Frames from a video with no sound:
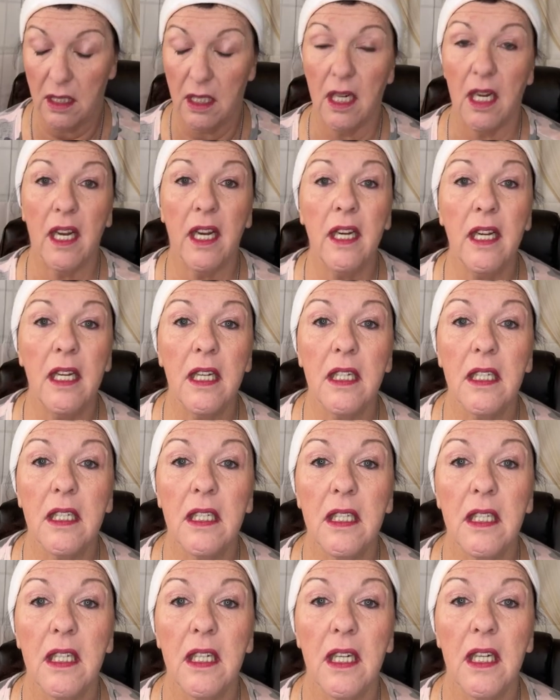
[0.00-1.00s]
Okay.
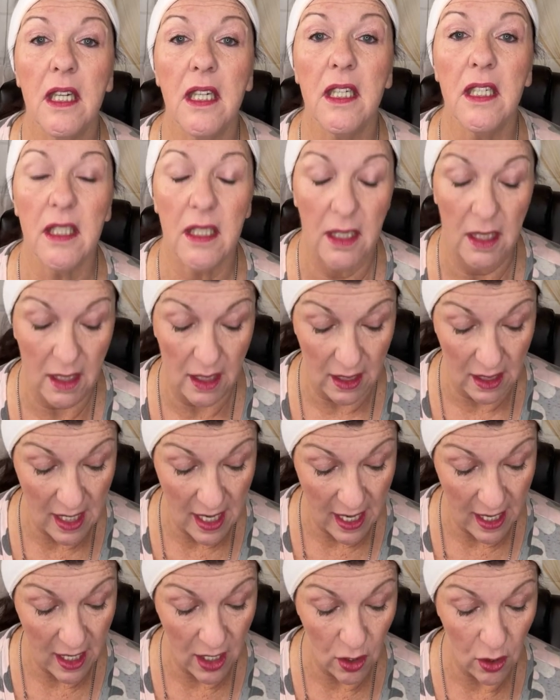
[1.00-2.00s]

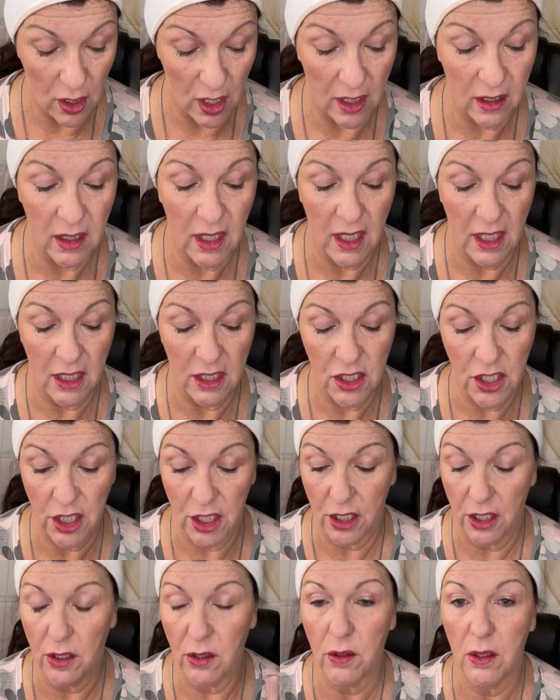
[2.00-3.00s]
Now I'm going
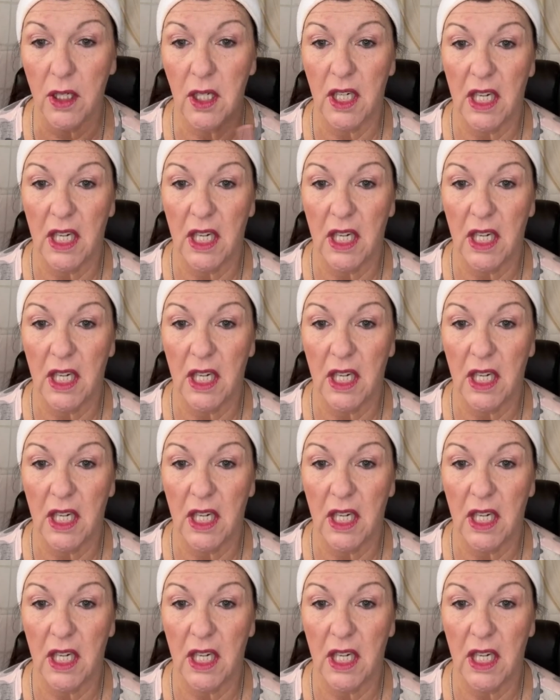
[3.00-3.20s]
to do